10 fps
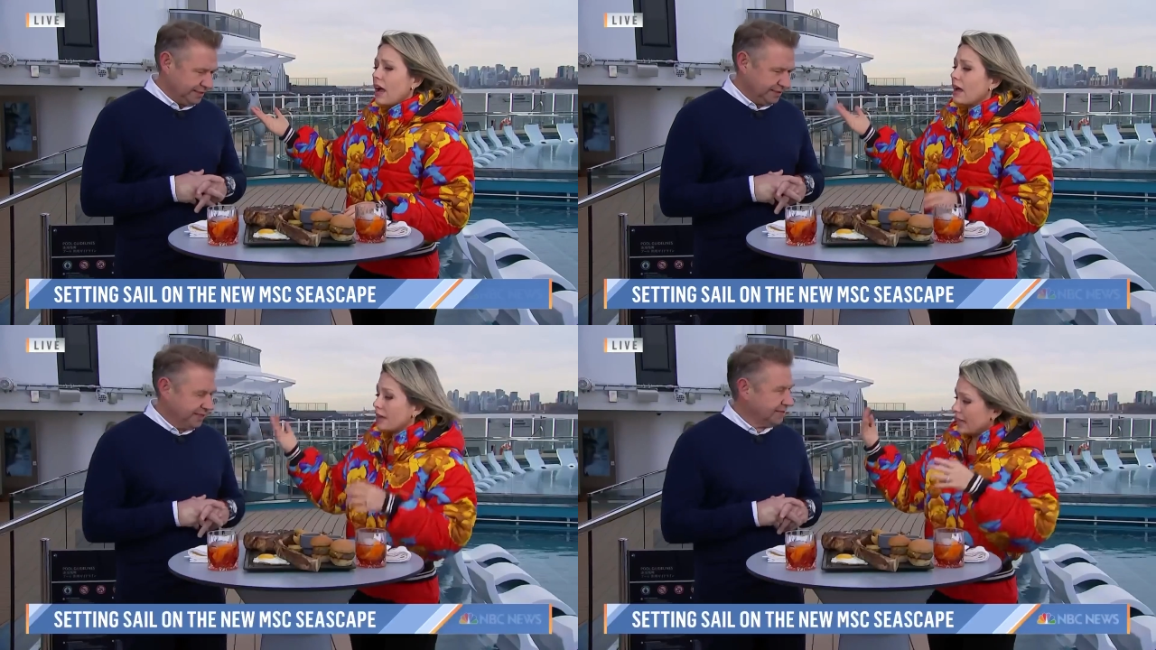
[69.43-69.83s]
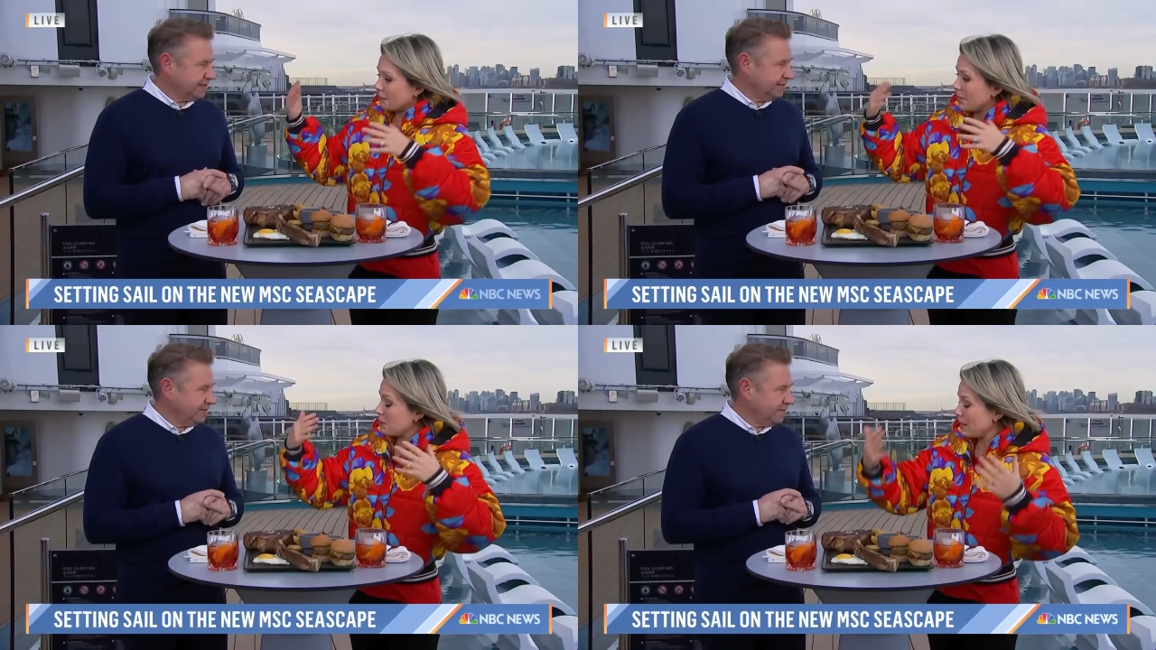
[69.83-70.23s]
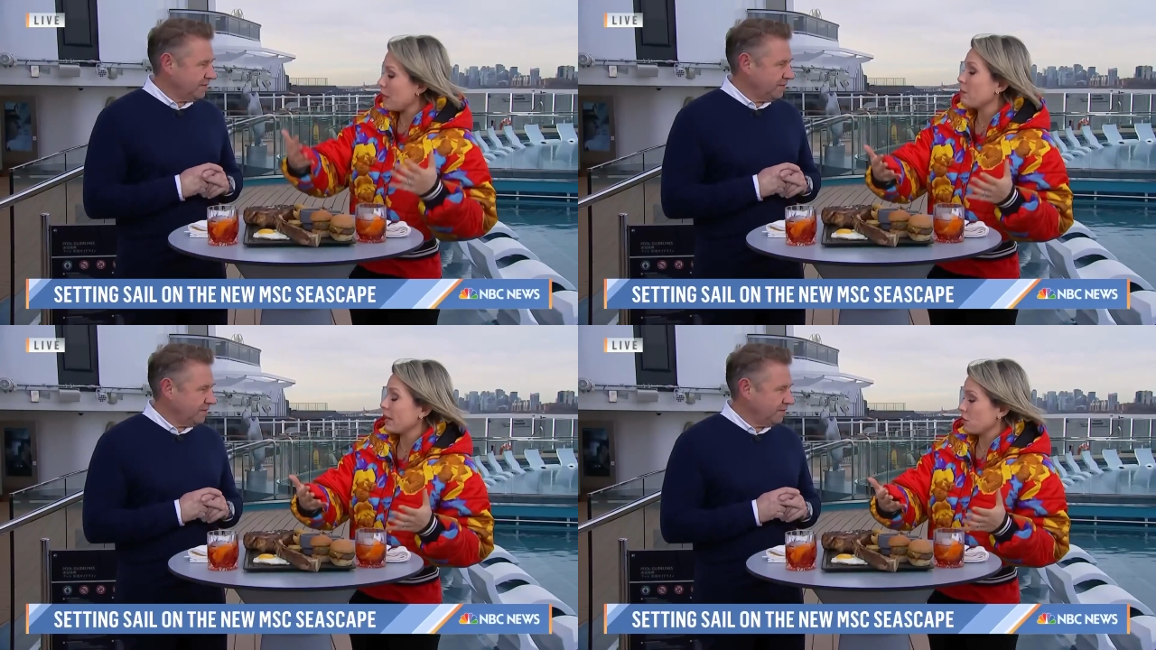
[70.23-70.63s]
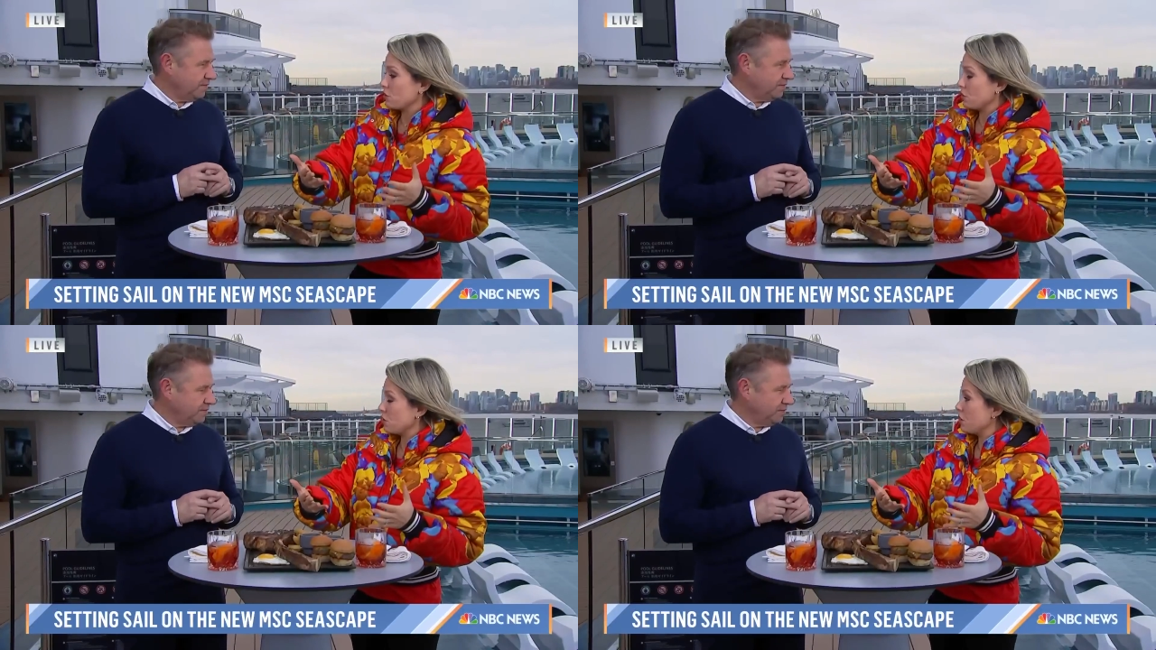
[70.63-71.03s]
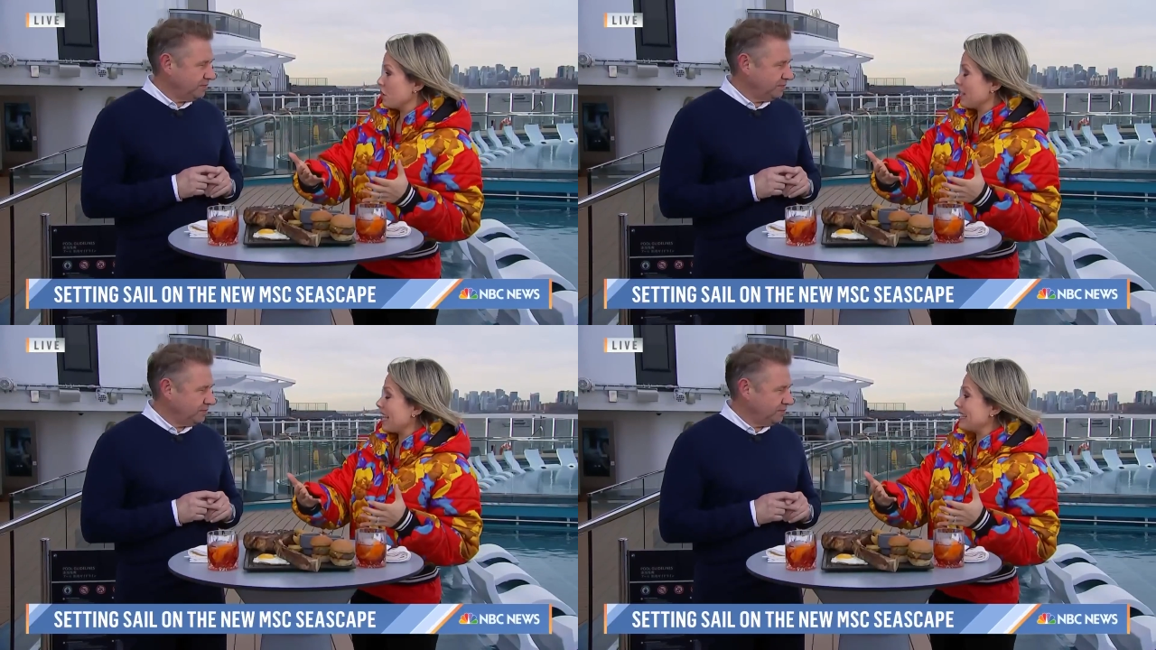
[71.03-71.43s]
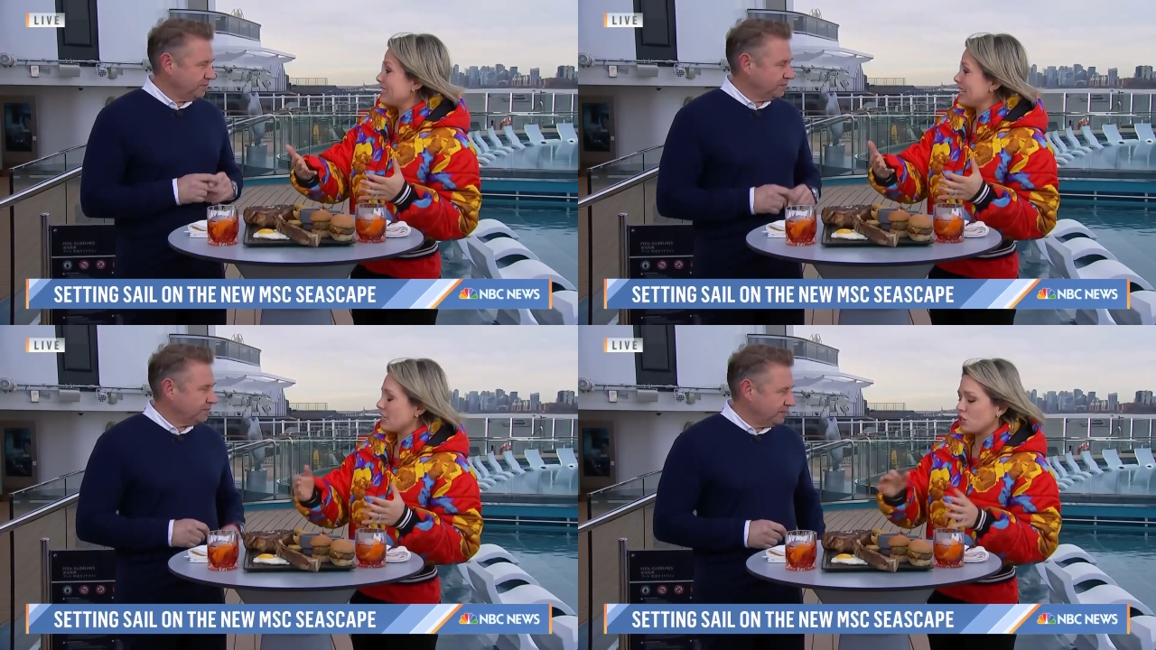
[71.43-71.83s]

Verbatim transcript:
Speaker 1: Uh, yes. That's now being introduced to the United States.